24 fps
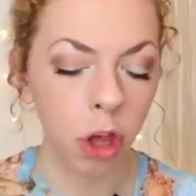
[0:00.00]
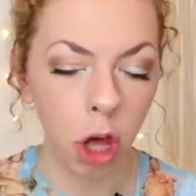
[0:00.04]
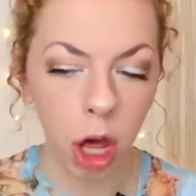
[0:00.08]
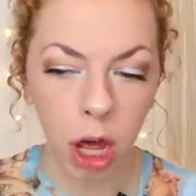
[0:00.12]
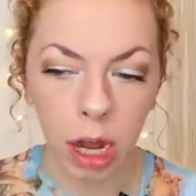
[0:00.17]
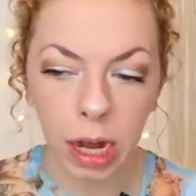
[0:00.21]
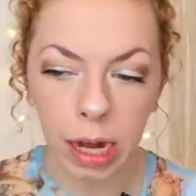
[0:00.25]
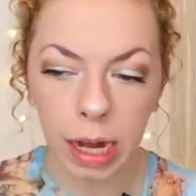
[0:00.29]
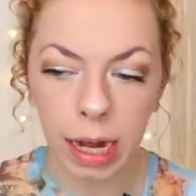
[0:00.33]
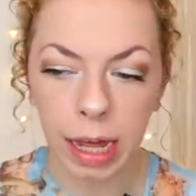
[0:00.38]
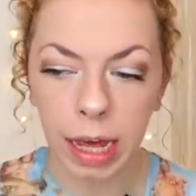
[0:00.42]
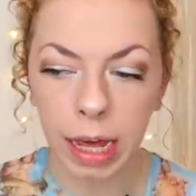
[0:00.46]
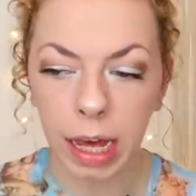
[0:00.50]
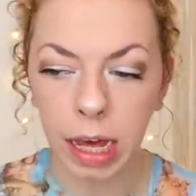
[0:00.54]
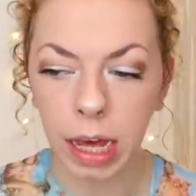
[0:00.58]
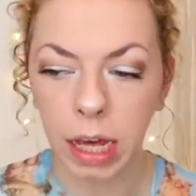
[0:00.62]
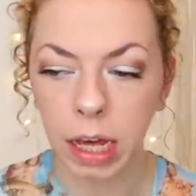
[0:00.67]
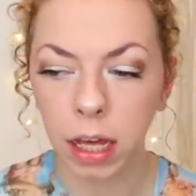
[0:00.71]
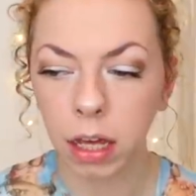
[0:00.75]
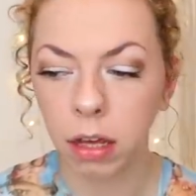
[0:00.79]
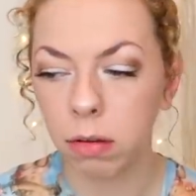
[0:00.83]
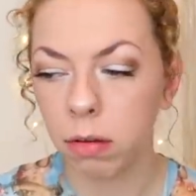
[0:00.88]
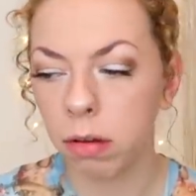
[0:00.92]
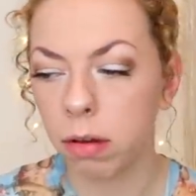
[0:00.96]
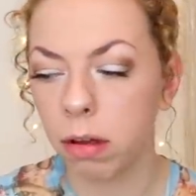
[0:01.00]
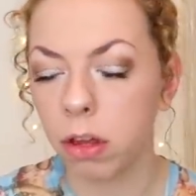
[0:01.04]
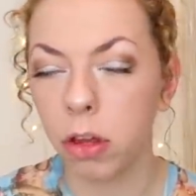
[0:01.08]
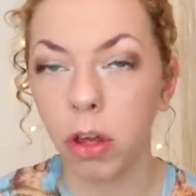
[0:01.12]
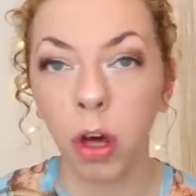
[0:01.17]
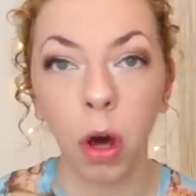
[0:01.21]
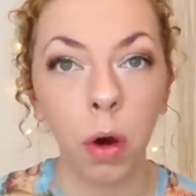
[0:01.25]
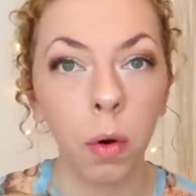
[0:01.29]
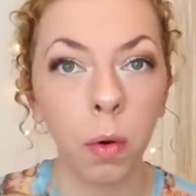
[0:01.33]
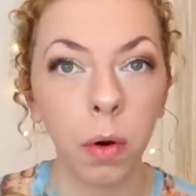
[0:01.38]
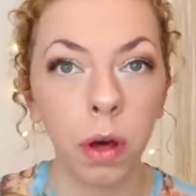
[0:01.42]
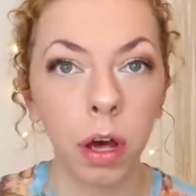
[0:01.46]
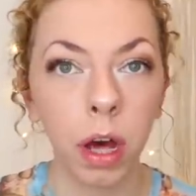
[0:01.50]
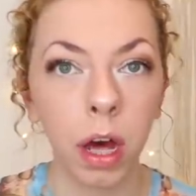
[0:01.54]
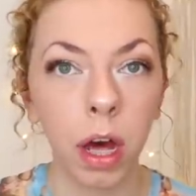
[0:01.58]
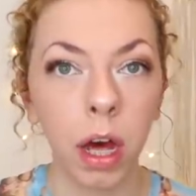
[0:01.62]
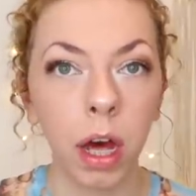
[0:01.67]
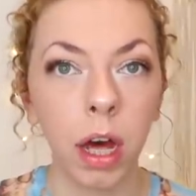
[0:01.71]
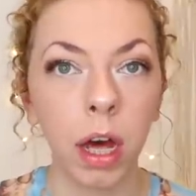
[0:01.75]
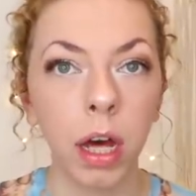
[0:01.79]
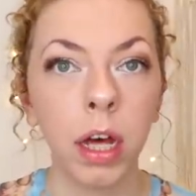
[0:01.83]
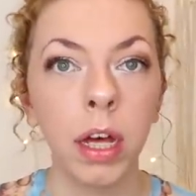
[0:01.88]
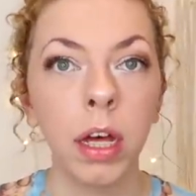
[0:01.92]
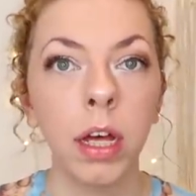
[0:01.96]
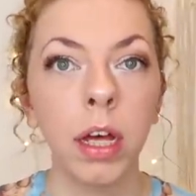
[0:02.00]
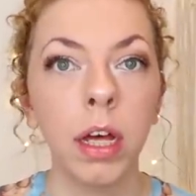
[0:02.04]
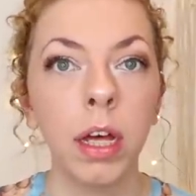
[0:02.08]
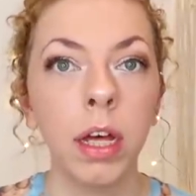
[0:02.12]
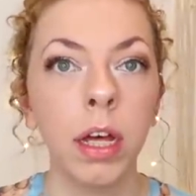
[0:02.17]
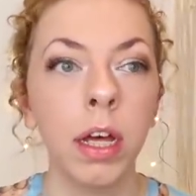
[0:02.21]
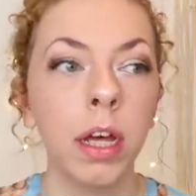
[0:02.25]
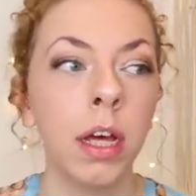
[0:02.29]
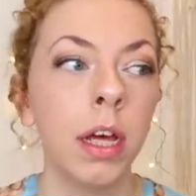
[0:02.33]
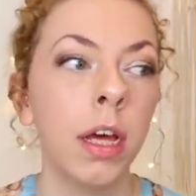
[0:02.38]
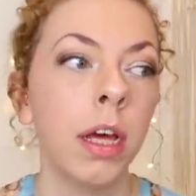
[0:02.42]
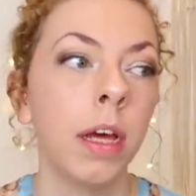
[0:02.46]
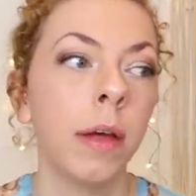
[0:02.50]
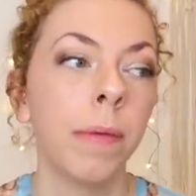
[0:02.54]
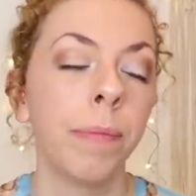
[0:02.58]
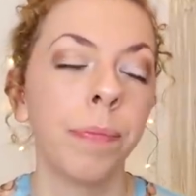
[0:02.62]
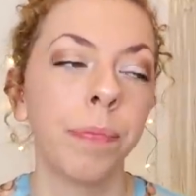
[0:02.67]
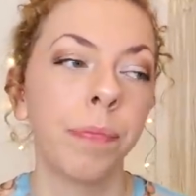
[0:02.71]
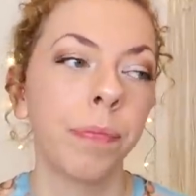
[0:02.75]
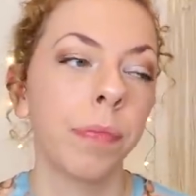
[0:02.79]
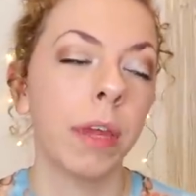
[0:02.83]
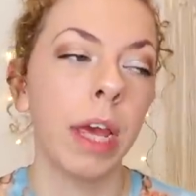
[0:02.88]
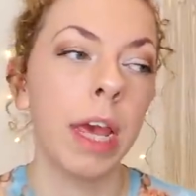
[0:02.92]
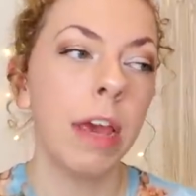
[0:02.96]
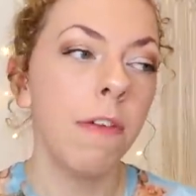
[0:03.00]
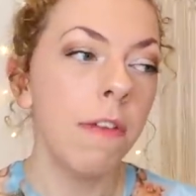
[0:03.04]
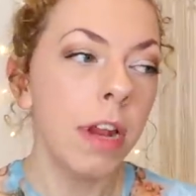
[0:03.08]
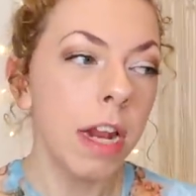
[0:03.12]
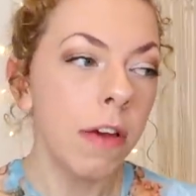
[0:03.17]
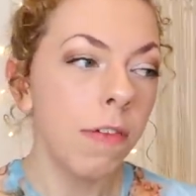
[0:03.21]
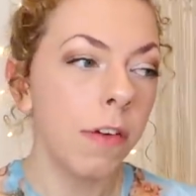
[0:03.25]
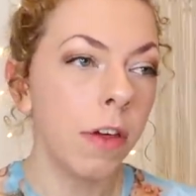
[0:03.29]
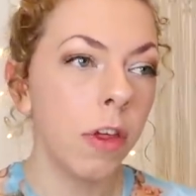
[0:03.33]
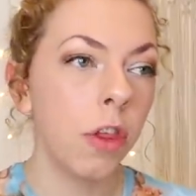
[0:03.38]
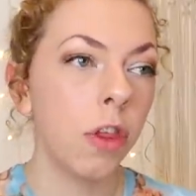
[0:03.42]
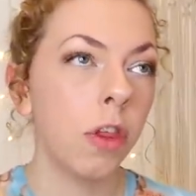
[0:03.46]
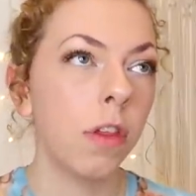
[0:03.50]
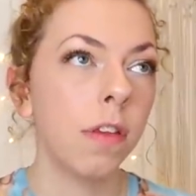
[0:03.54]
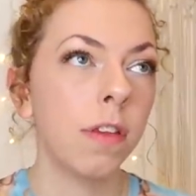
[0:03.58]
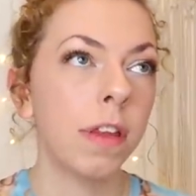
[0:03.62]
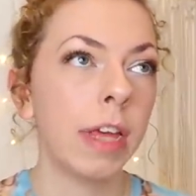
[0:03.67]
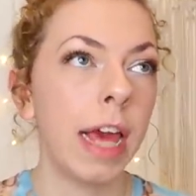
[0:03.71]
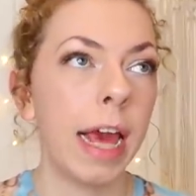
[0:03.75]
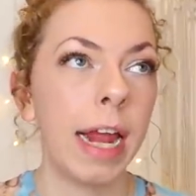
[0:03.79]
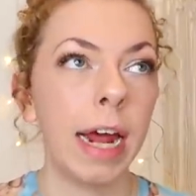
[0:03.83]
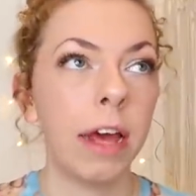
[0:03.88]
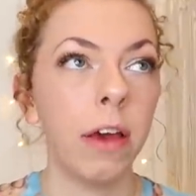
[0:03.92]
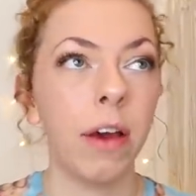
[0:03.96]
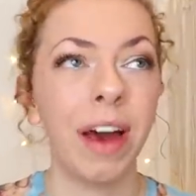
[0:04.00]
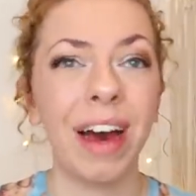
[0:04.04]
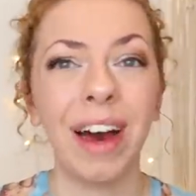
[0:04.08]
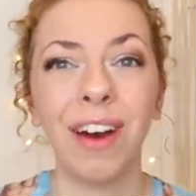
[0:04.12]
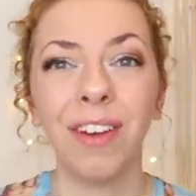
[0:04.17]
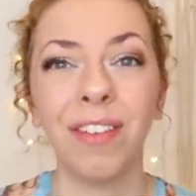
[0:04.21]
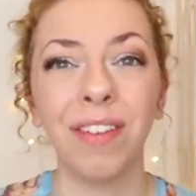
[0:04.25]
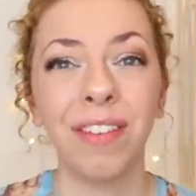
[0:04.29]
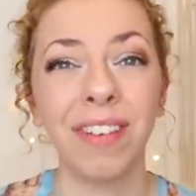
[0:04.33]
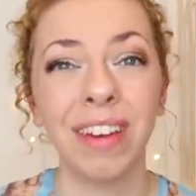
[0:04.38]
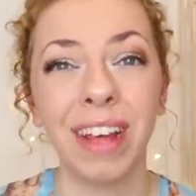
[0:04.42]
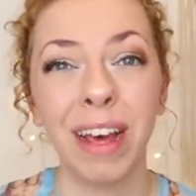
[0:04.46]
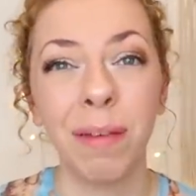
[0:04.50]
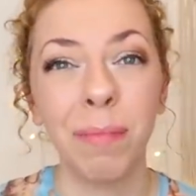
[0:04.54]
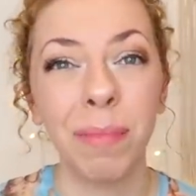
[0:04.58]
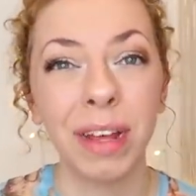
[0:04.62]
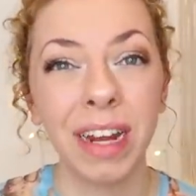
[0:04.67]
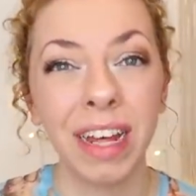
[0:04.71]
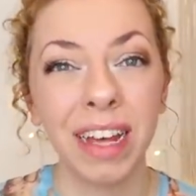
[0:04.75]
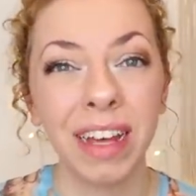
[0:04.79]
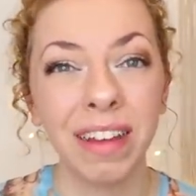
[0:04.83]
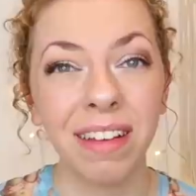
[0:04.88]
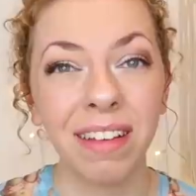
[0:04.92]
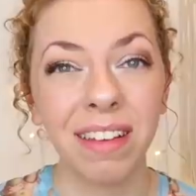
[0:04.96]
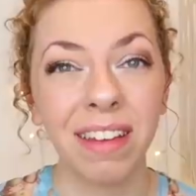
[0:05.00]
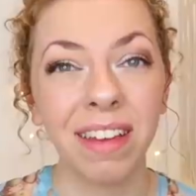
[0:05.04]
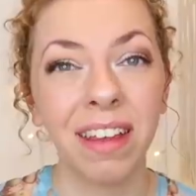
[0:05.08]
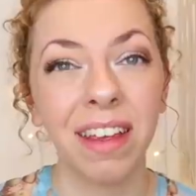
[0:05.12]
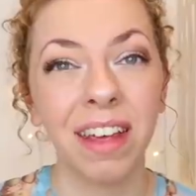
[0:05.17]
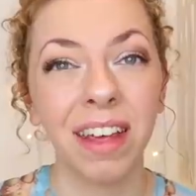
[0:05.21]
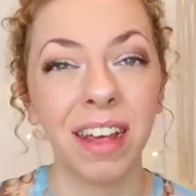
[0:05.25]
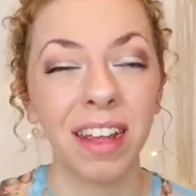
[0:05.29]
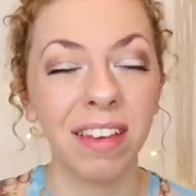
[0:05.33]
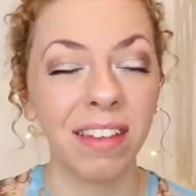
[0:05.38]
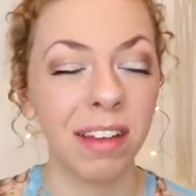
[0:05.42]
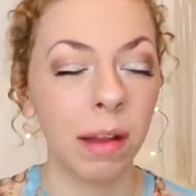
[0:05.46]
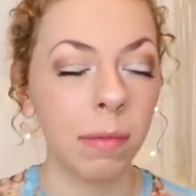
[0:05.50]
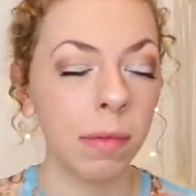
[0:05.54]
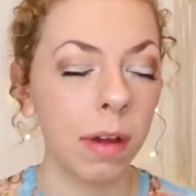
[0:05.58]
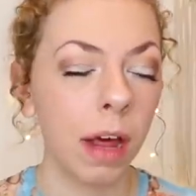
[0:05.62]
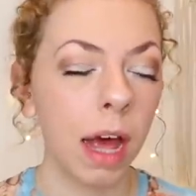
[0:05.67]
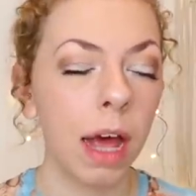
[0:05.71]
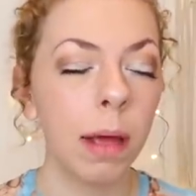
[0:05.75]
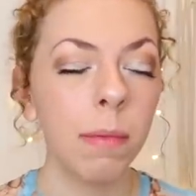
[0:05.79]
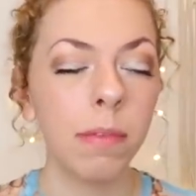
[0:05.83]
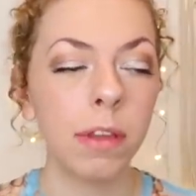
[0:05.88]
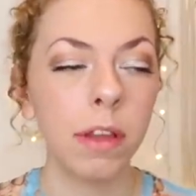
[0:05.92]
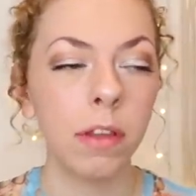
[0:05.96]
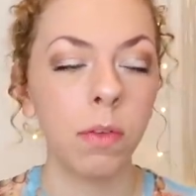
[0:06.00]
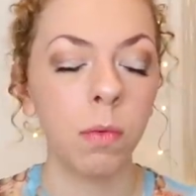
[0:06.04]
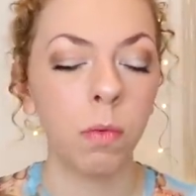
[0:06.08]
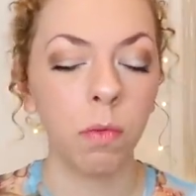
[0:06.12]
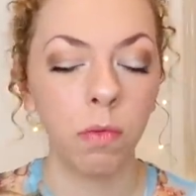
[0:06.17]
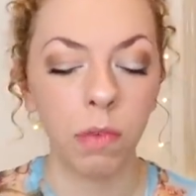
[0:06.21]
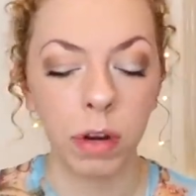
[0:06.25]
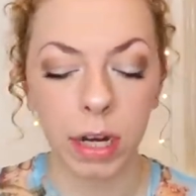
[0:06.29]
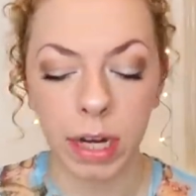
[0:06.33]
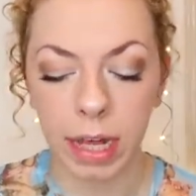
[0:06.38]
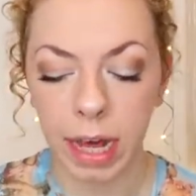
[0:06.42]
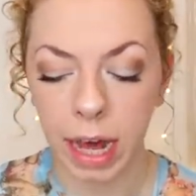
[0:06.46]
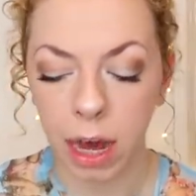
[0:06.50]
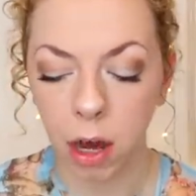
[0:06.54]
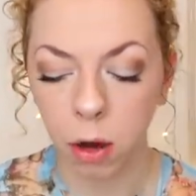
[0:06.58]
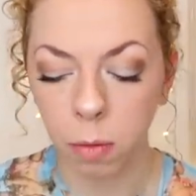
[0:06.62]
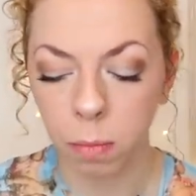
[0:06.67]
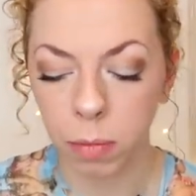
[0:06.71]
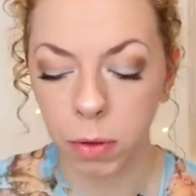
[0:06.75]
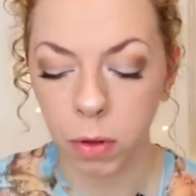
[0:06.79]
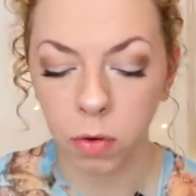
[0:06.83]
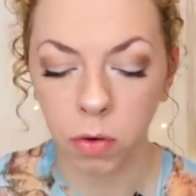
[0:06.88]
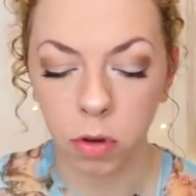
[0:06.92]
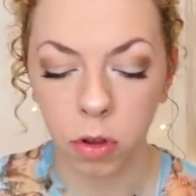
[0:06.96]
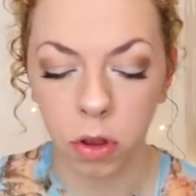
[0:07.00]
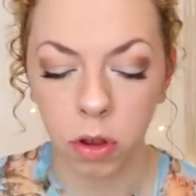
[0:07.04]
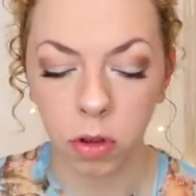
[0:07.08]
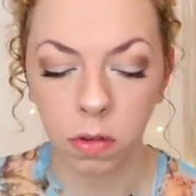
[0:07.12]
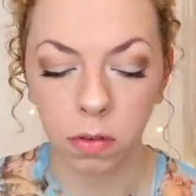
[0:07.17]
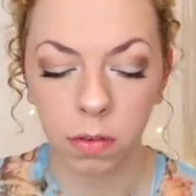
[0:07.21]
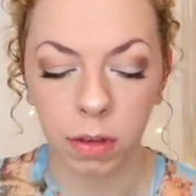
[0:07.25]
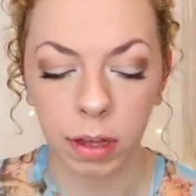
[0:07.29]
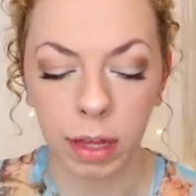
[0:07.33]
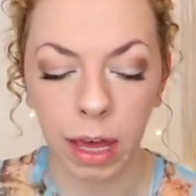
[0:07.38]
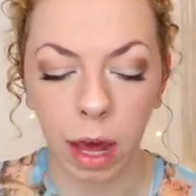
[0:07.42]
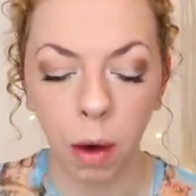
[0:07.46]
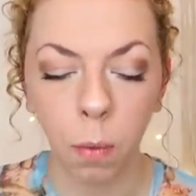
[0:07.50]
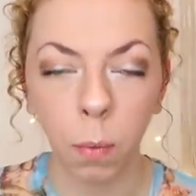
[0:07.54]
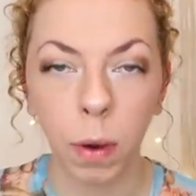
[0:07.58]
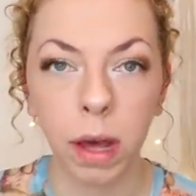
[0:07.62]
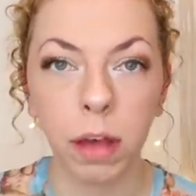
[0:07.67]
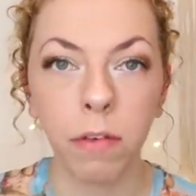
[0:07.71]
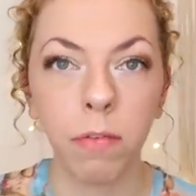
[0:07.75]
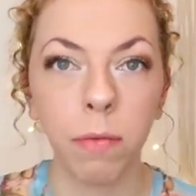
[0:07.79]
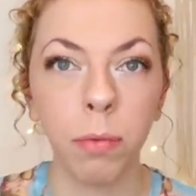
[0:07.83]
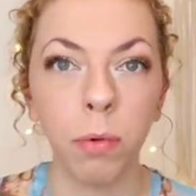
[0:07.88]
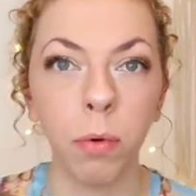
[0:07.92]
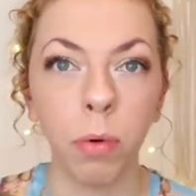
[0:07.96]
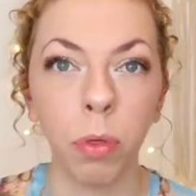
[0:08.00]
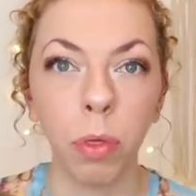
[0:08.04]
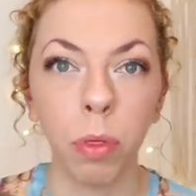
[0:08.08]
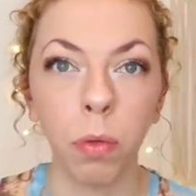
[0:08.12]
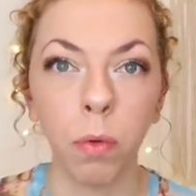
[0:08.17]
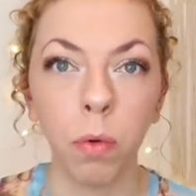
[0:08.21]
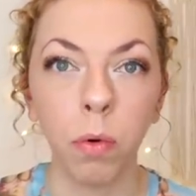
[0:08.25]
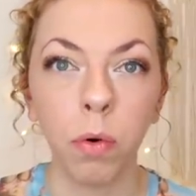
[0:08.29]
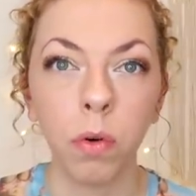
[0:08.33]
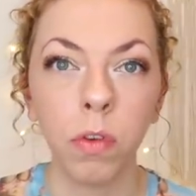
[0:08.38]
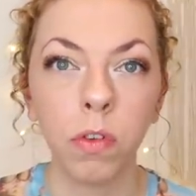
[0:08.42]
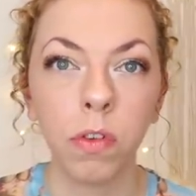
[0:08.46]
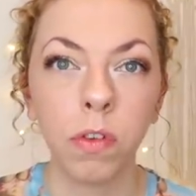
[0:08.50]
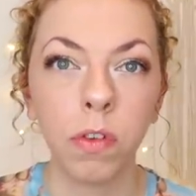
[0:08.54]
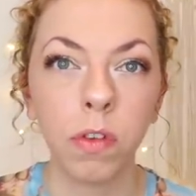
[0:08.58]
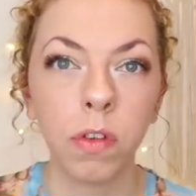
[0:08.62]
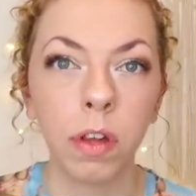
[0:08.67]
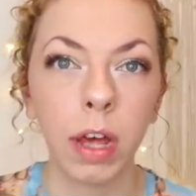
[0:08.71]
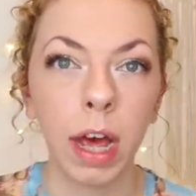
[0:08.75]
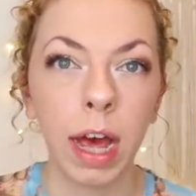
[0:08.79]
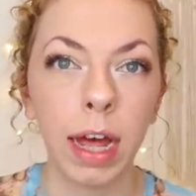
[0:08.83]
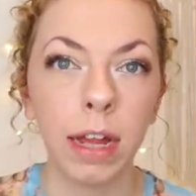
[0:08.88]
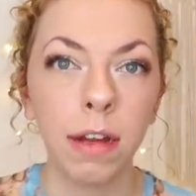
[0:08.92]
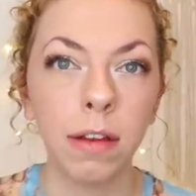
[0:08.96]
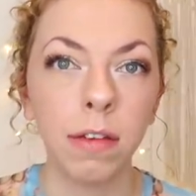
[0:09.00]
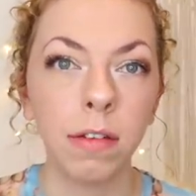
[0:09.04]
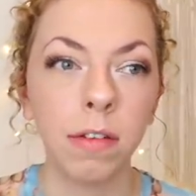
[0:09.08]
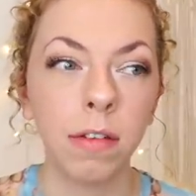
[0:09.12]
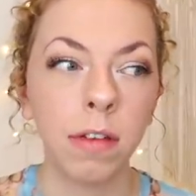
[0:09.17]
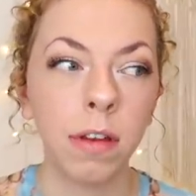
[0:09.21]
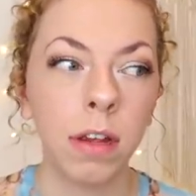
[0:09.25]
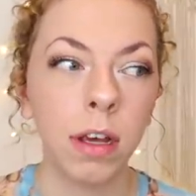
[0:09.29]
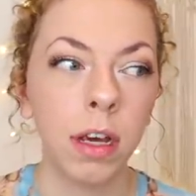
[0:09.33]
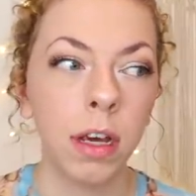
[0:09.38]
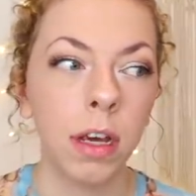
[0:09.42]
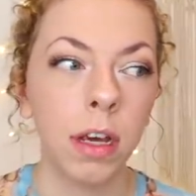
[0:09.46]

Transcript: journaling yoga even if it's just getting out your house for 10 minutes, sometimes this will really help you to just get away from your thoughts and